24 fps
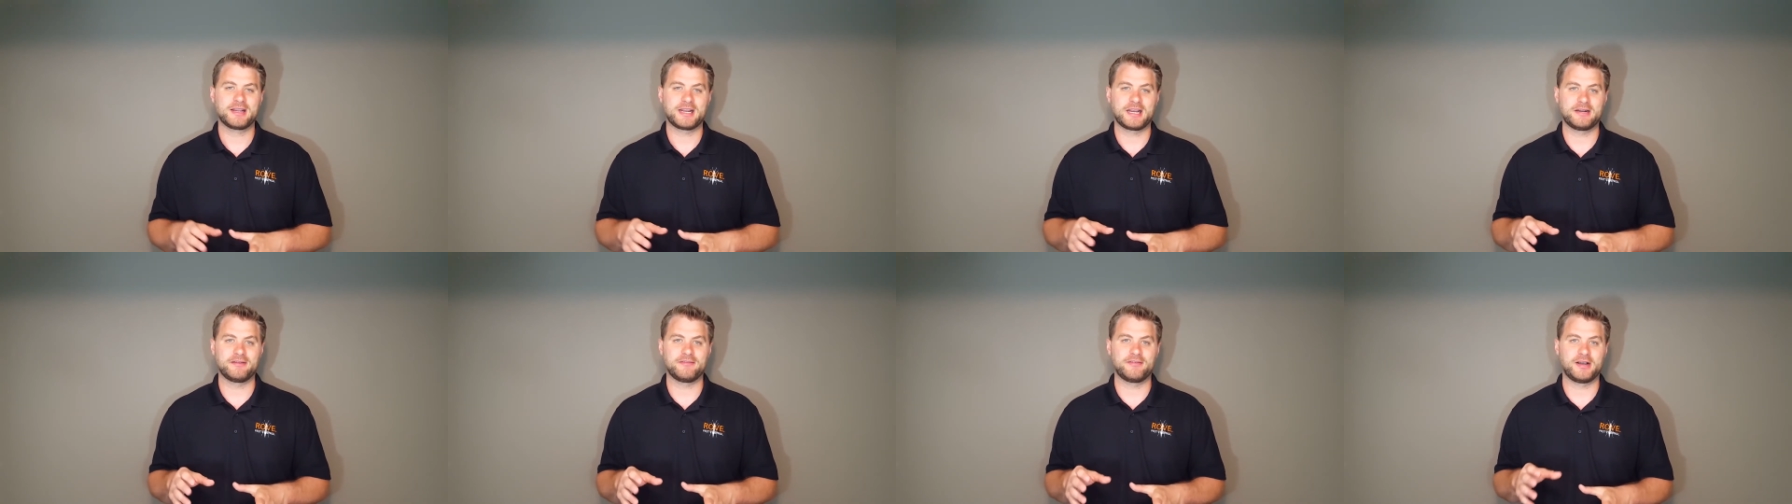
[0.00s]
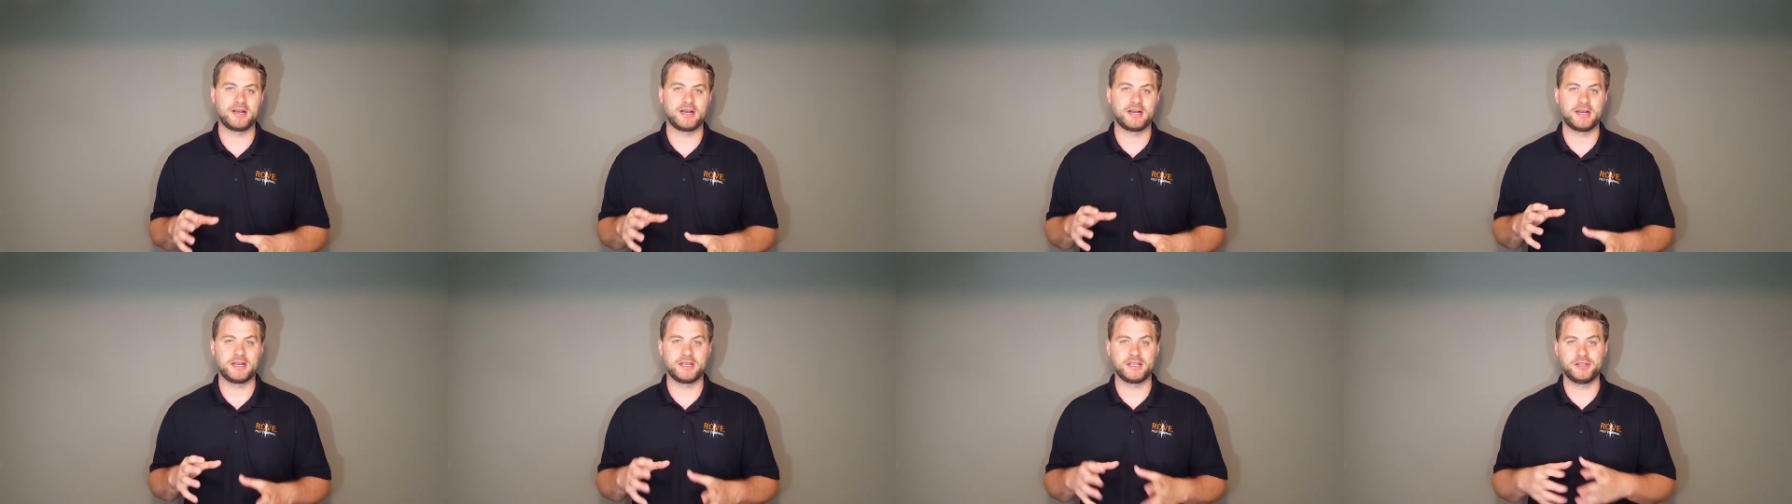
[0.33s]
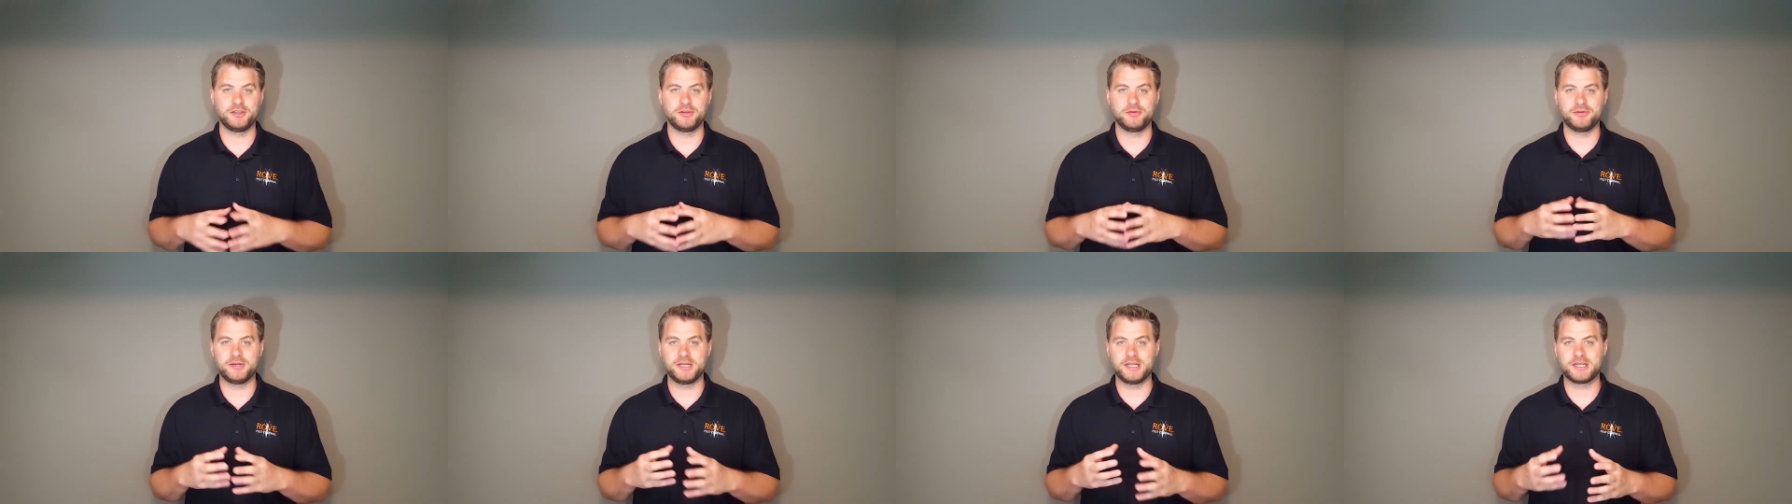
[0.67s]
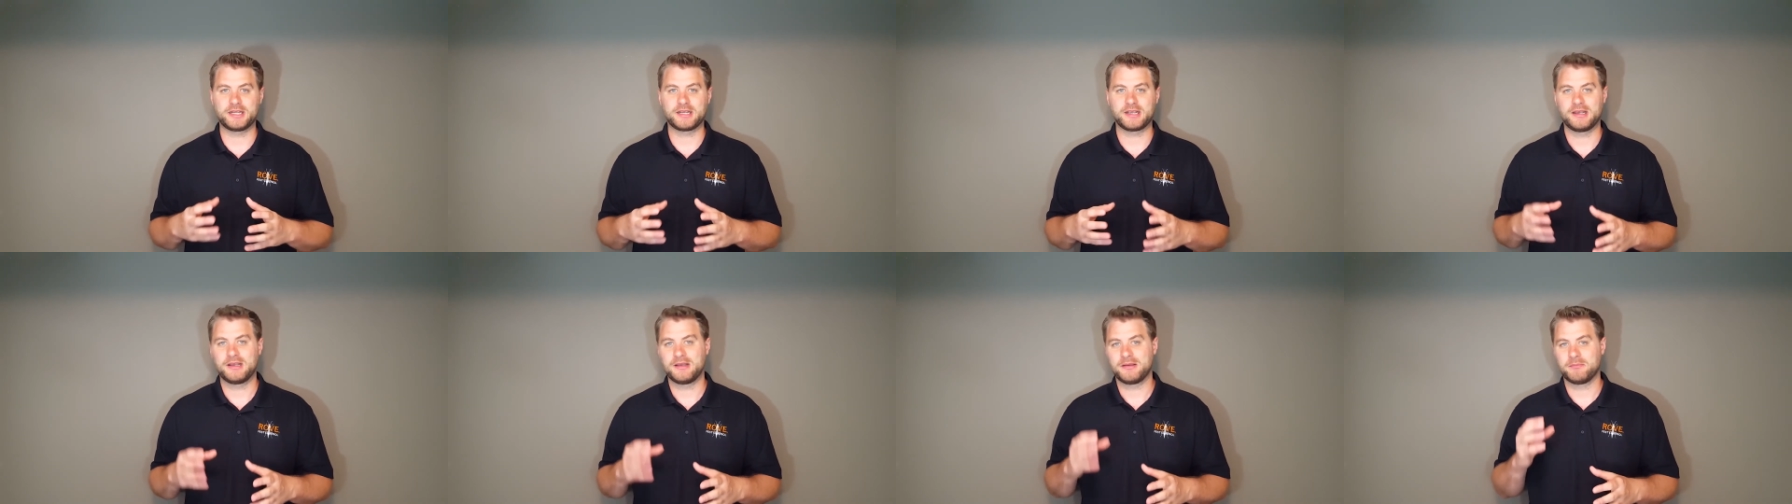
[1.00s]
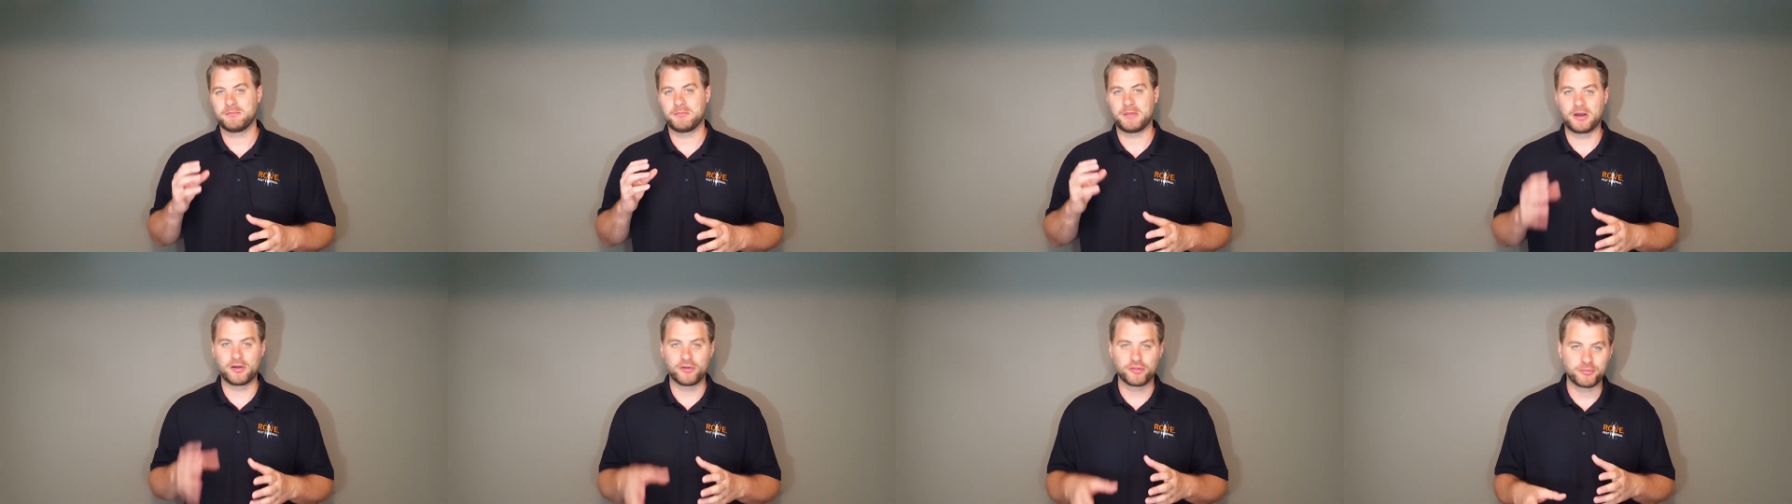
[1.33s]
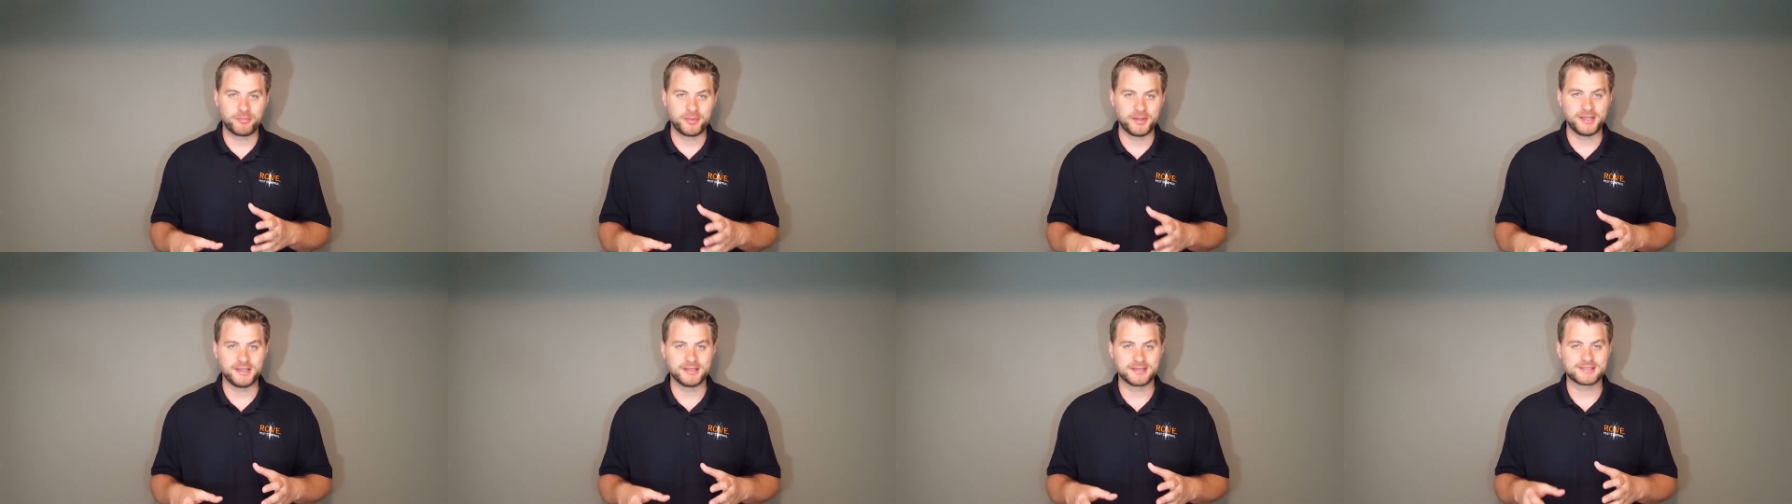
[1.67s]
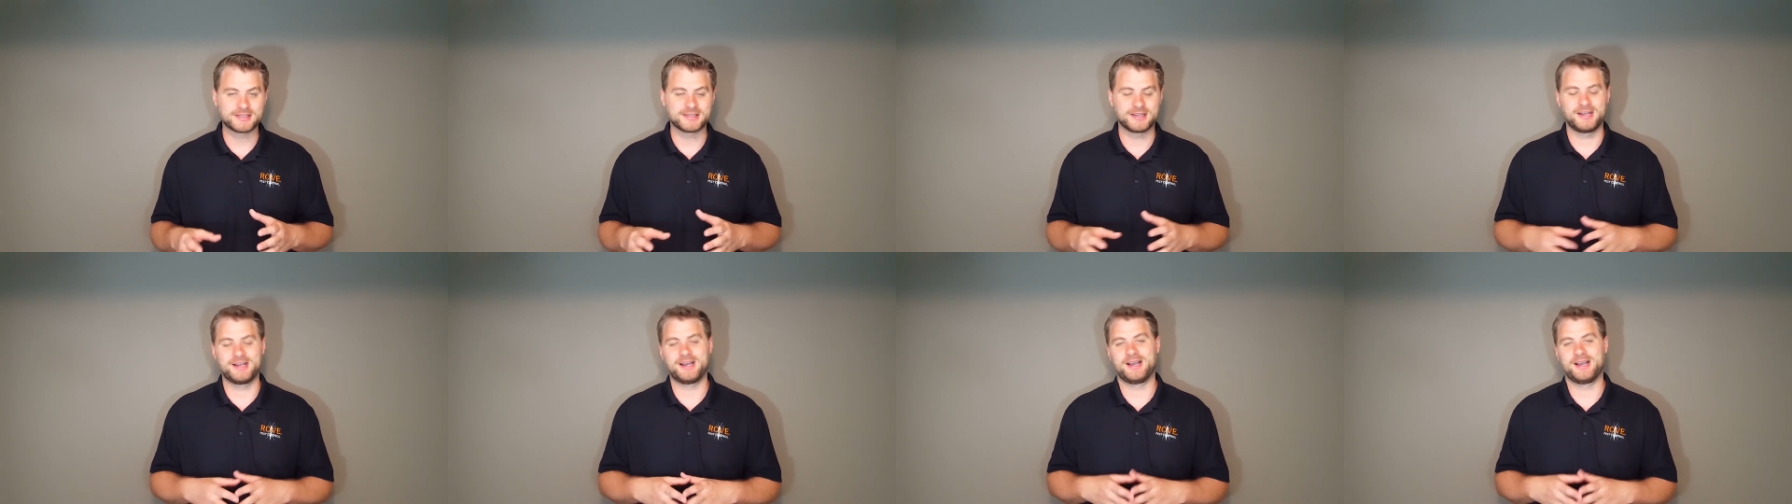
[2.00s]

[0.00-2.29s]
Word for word: kind of a, a unique mouthpiece,